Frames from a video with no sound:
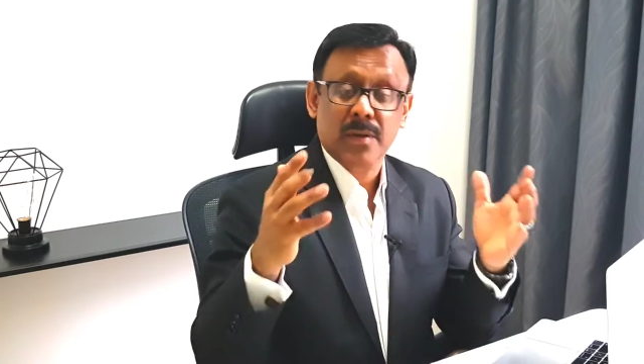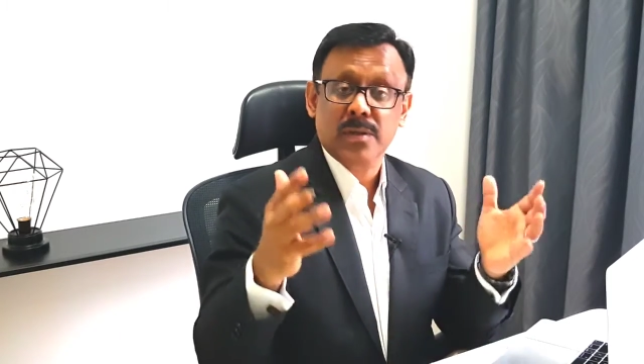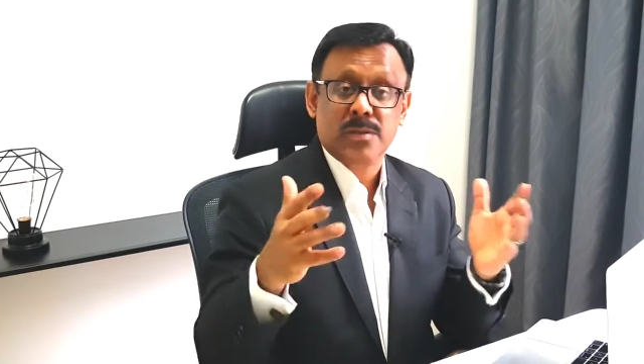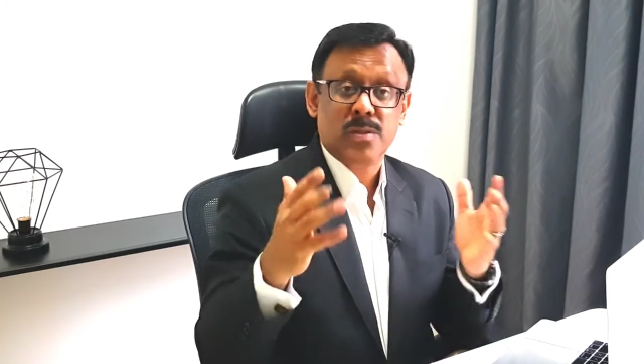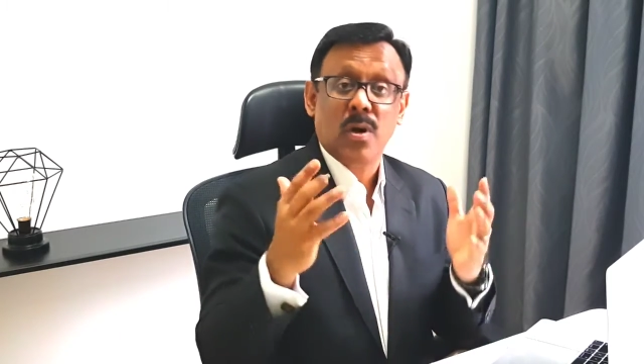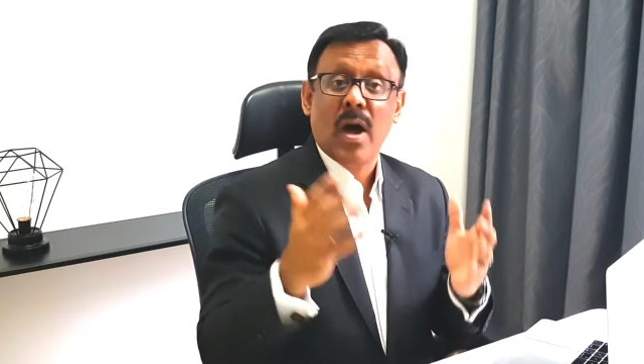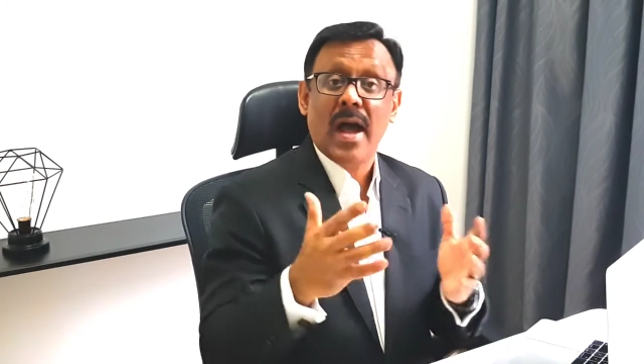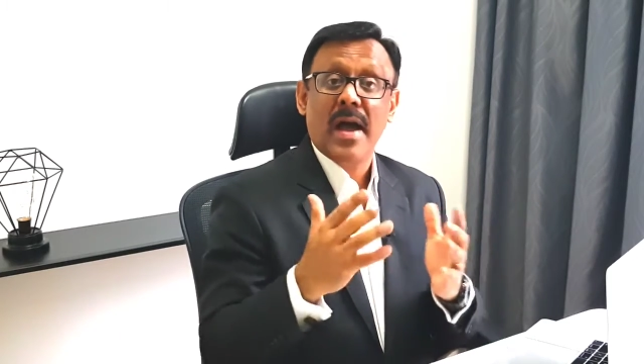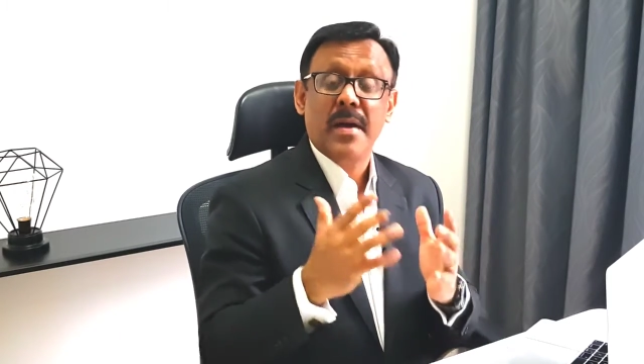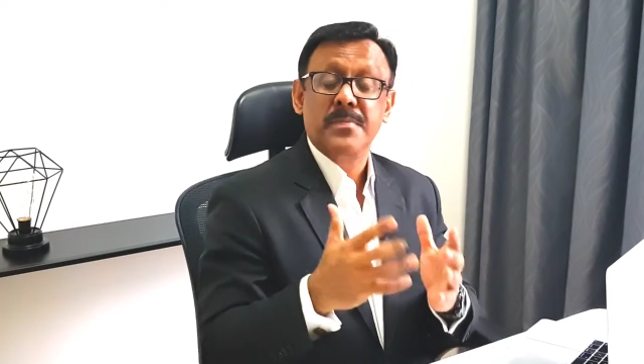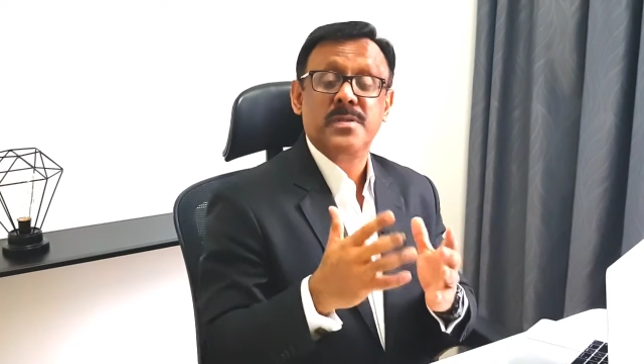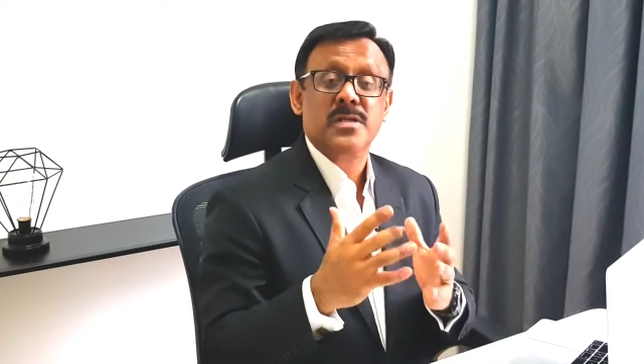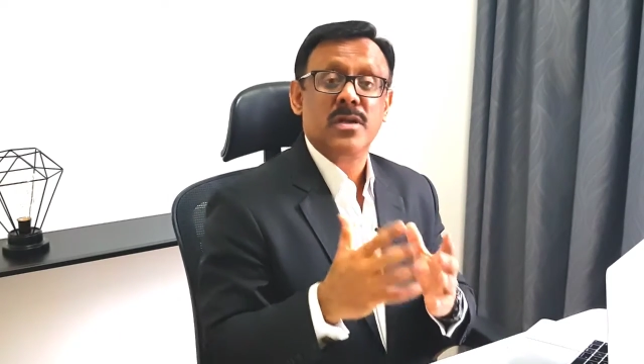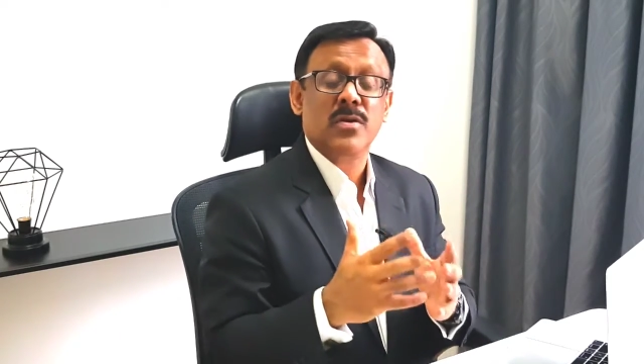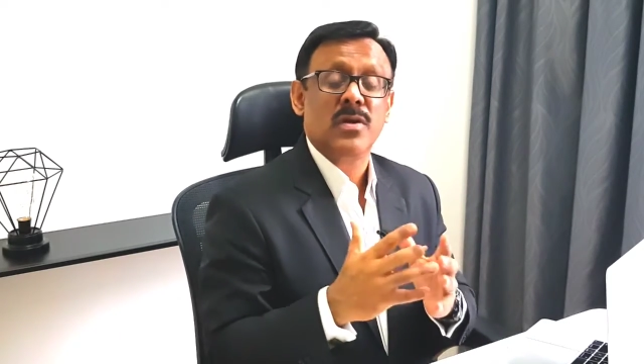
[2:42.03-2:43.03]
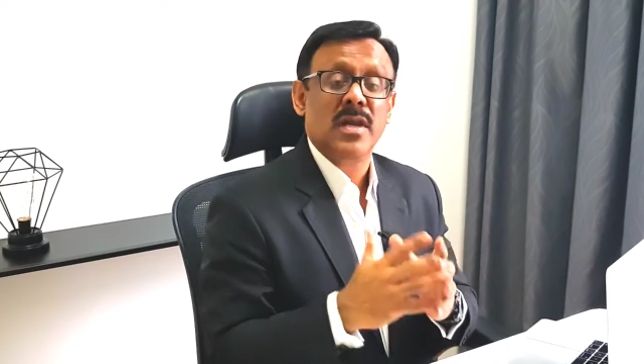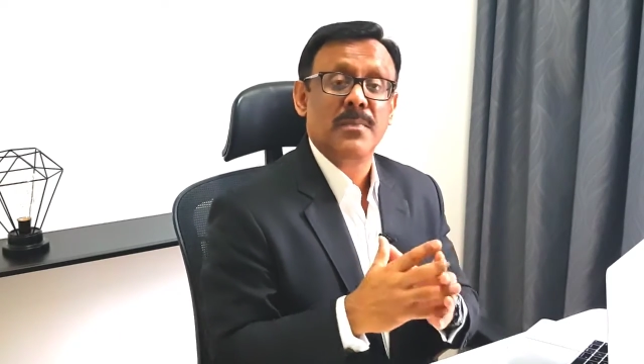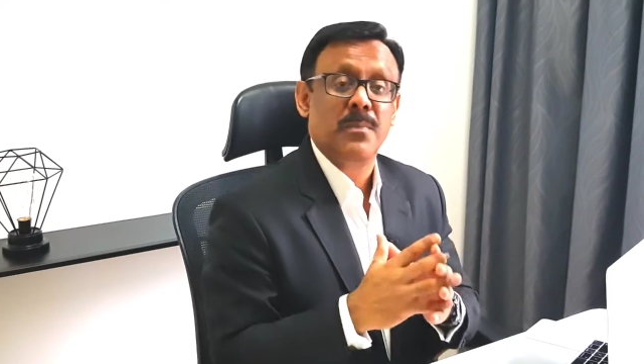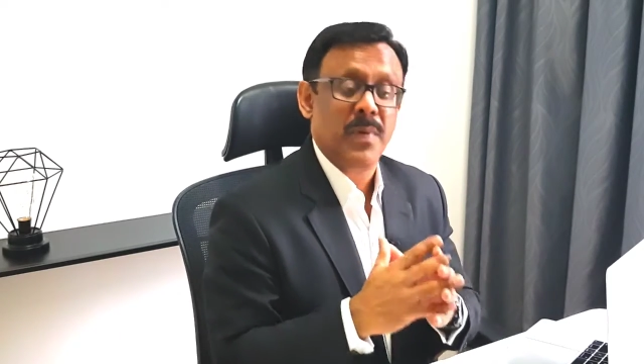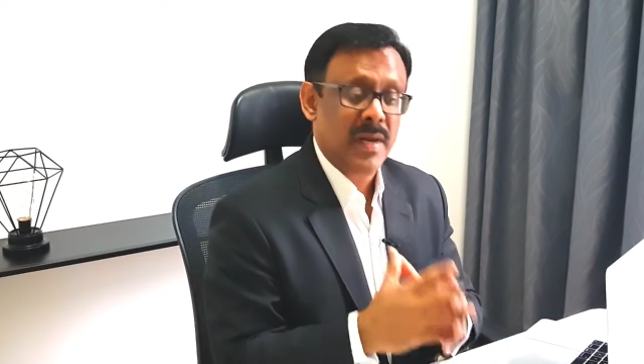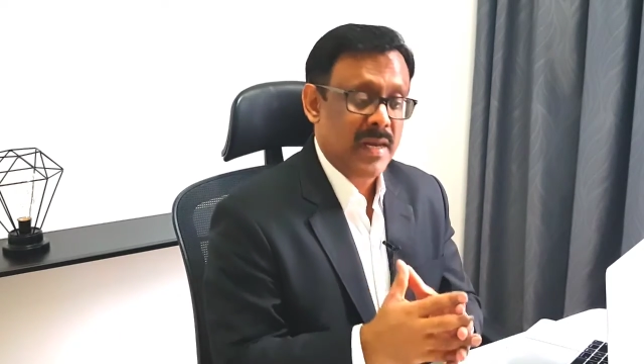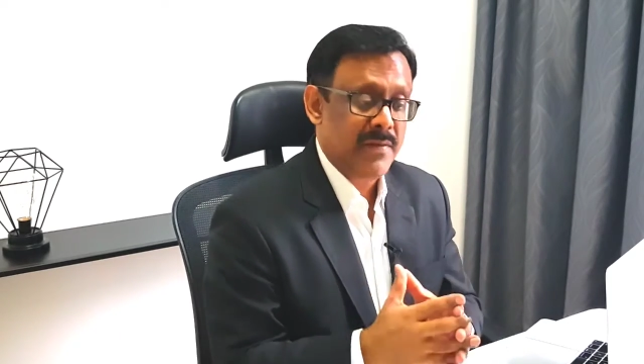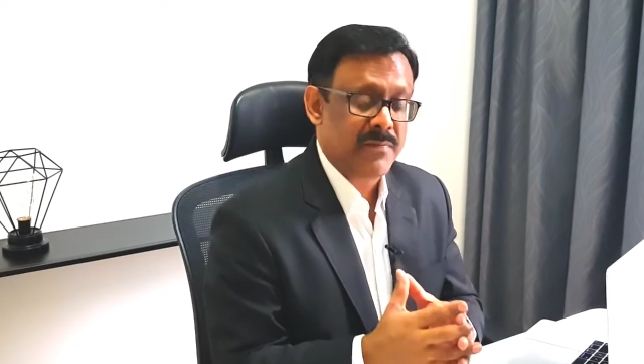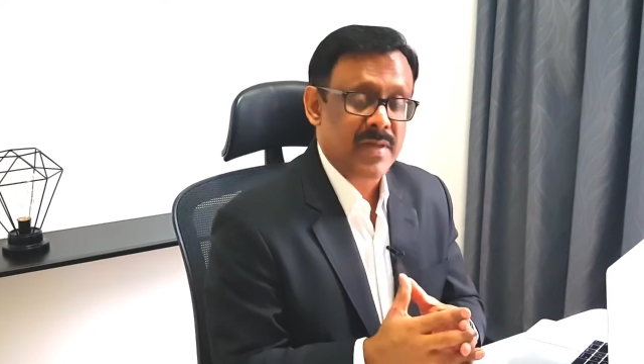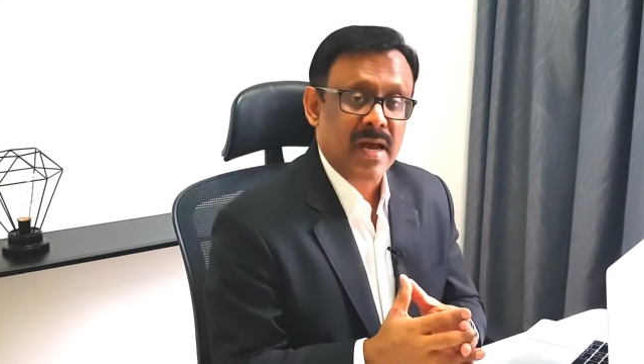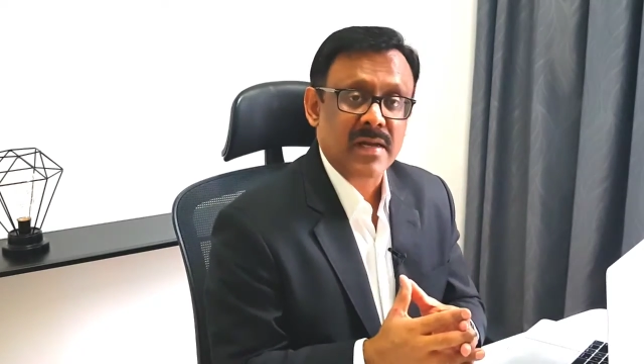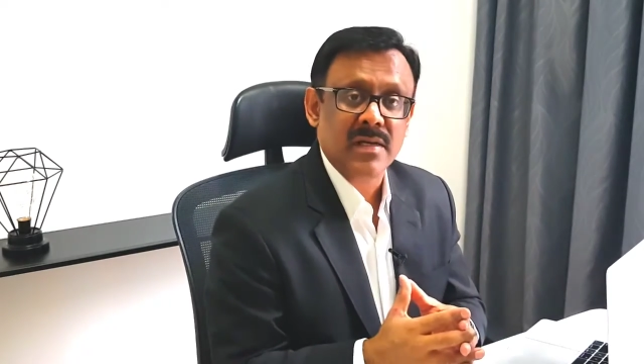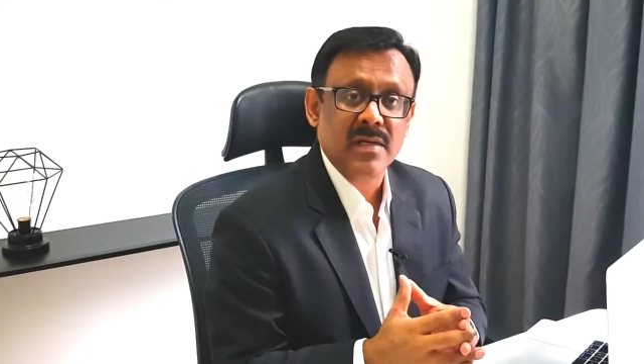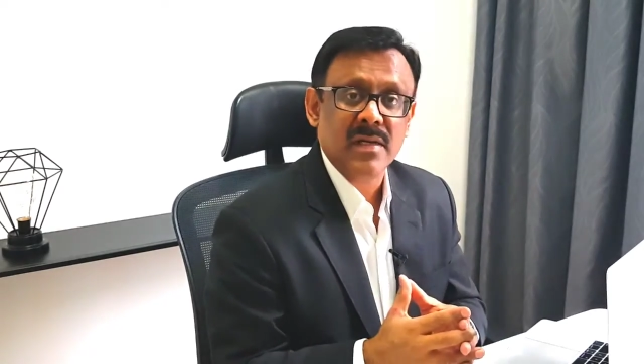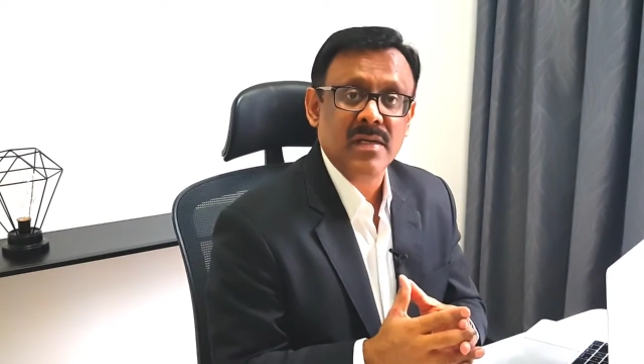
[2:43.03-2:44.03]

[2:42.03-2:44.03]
So I absolutely believe that